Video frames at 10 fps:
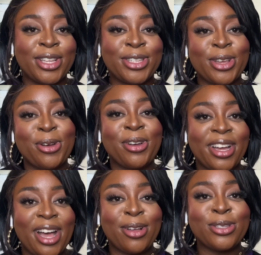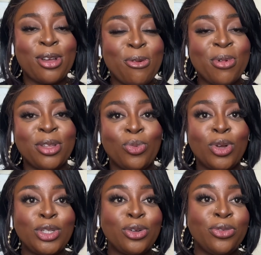So I'll start with,
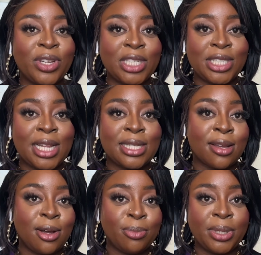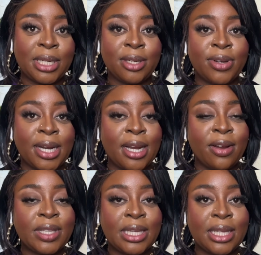what's your vision as a company, right?
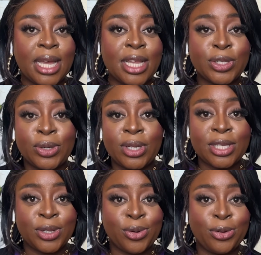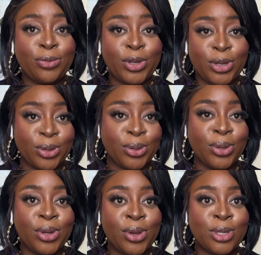Everything that is good isn't good for you.
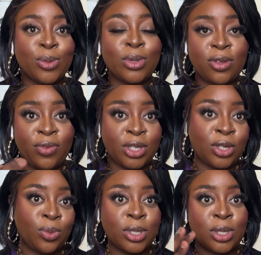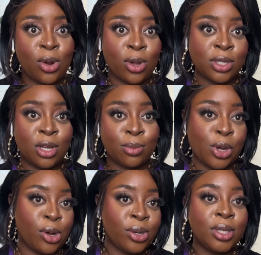So what's the vision? What's the long-term
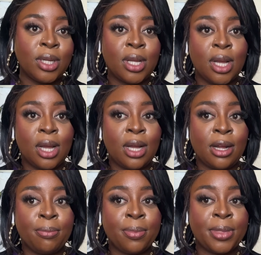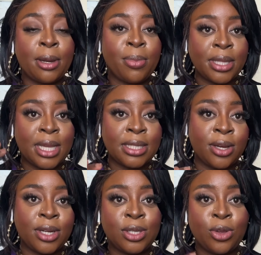goal? Then break that
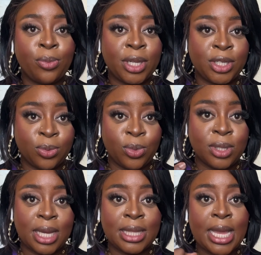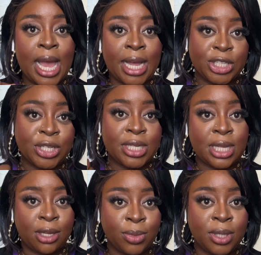down into your mission. What's like the action
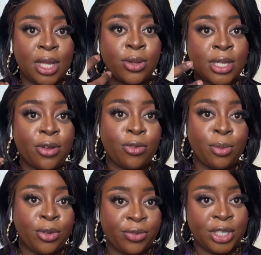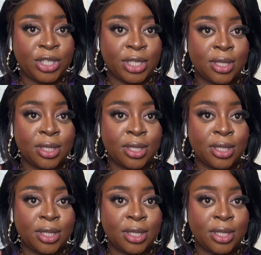statement that you take from your vision?